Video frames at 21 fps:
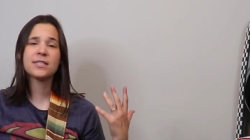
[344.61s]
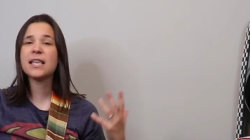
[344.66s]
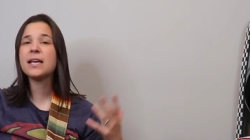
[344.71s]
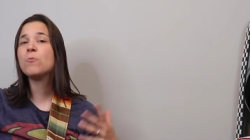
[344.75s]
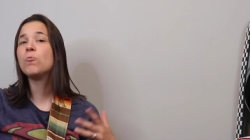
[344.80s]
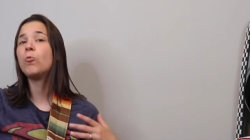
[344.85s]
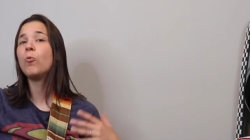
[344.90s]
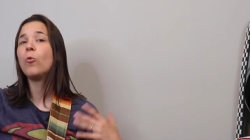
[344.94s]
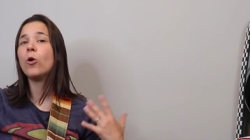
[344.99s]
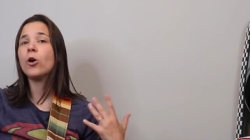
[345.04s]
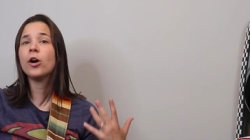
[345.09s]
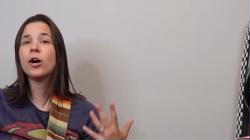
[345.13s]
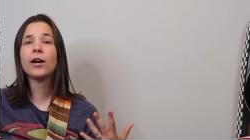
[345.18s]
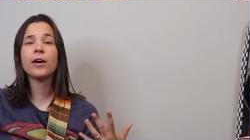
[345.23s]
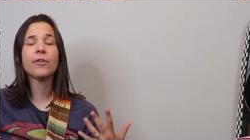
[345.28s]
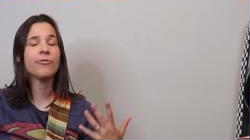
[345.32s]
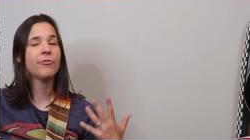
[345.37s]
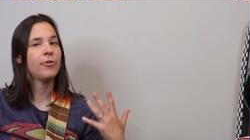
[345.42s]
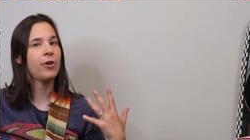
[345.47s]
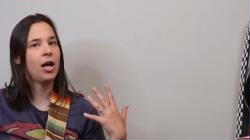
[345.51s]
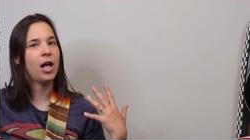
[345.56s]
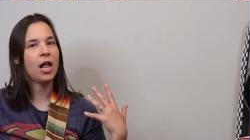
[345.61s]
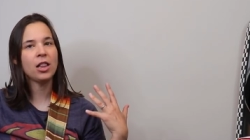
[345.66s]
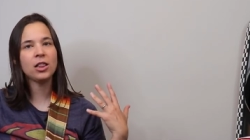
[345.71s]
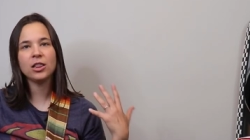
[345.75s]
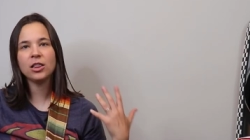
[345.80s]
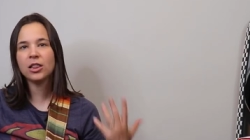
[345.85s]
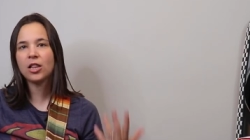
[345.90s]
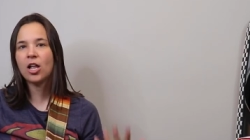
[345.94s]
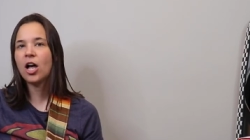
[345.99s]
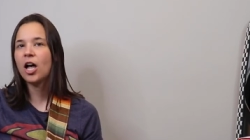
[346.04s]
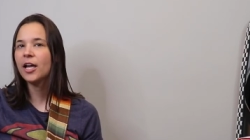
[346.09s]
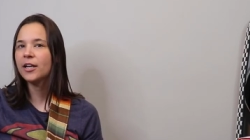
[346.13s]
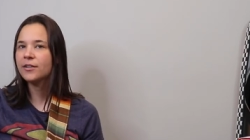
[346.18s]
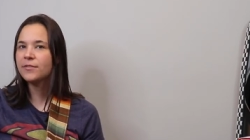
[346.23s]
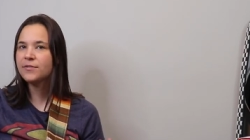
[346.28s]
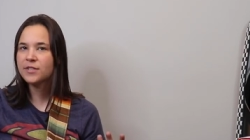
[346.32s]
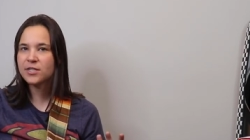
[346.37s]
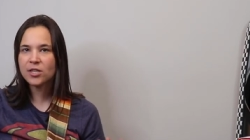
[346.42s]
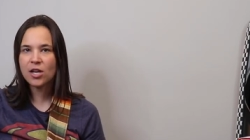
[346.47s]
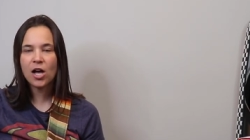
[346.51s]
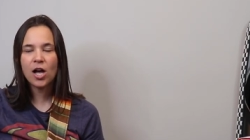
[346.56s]
They work for a lot
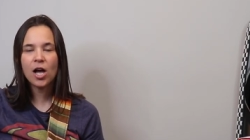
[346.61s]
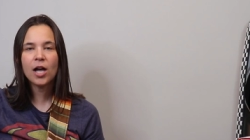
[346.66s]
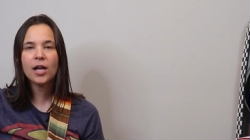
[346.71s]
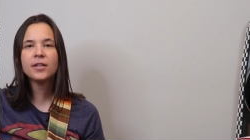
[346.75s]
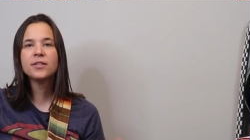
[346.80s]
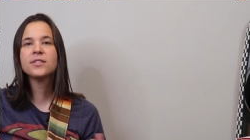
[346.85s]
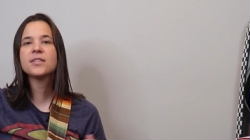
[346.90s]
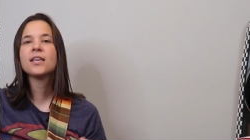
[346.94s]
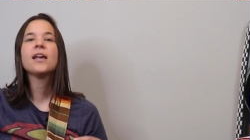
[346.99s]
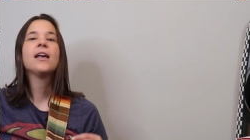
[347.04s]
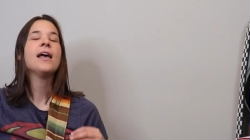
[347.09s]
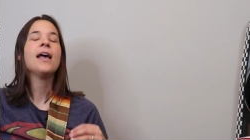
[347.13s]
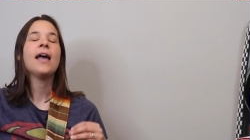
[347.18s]
of songs